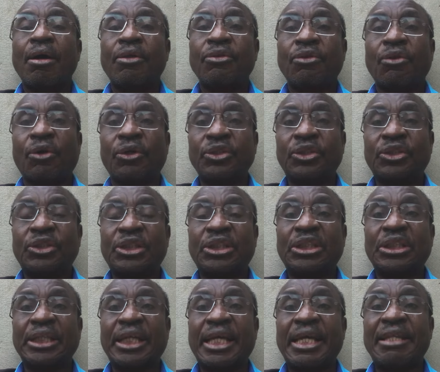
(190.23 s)

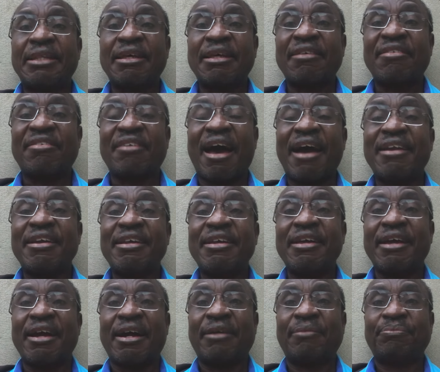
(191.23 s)
Those in the third
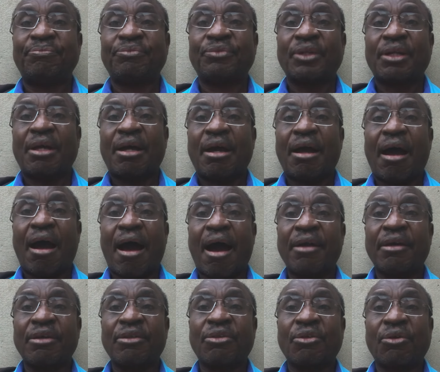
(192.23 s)
year
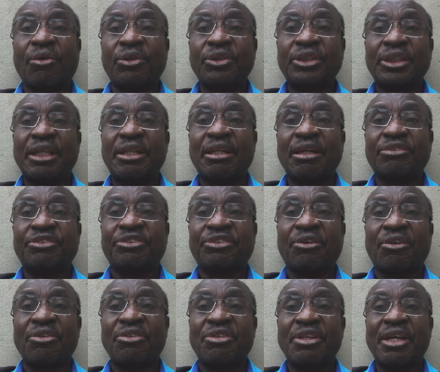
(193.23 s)
and those in the
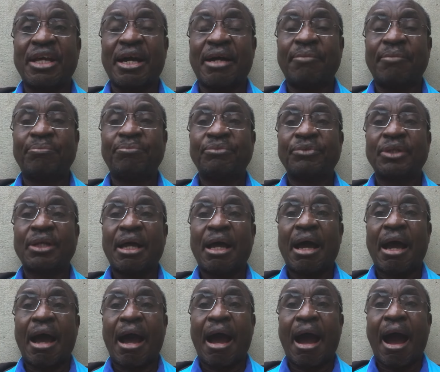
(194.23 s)
fourth year
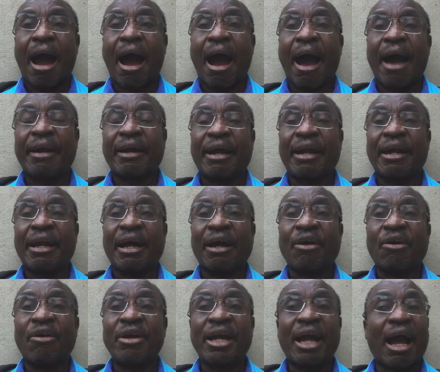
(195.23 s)
are
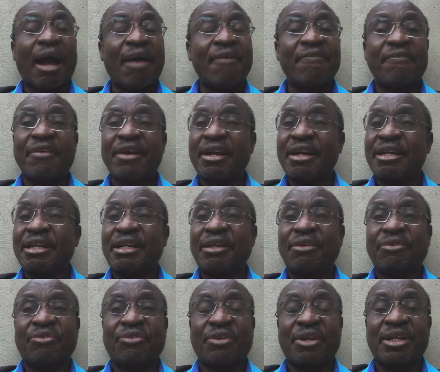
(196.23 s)
undergoing a very
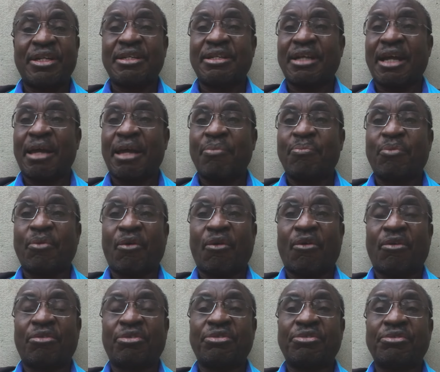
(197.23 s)
different type
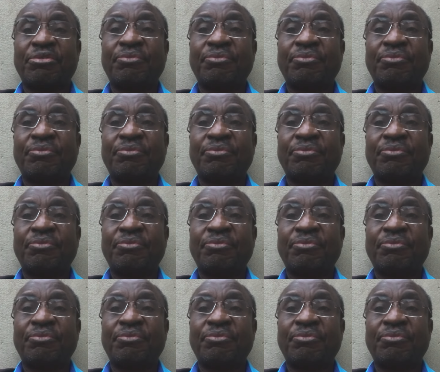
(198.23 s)
of